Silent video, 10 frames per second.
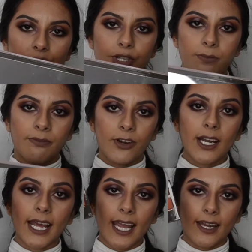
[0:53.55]
dupe for
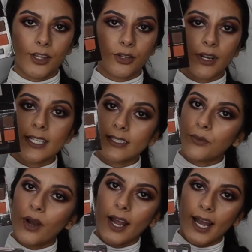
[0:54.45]
it and the reason
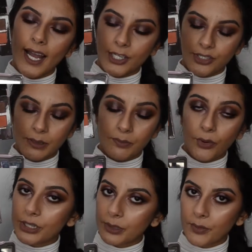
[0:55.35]
why I actually
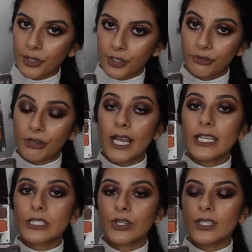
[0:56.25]
bought the Modern
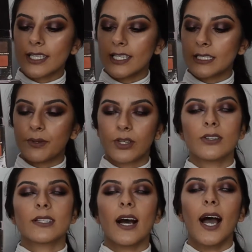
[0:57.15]
Renaissance is
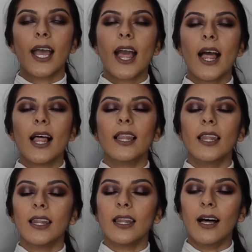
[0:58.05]
because I
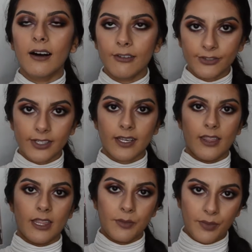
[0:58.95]
loved
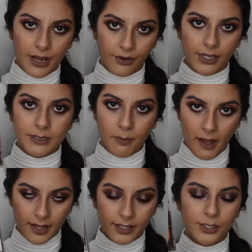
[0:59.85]
the Berries
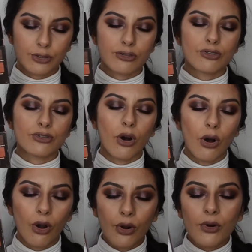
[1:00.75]
palette
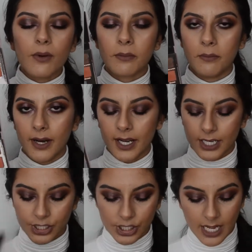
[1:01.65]
so
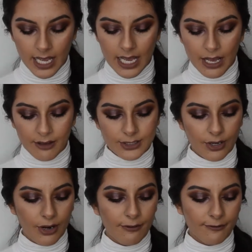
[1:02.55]
much. So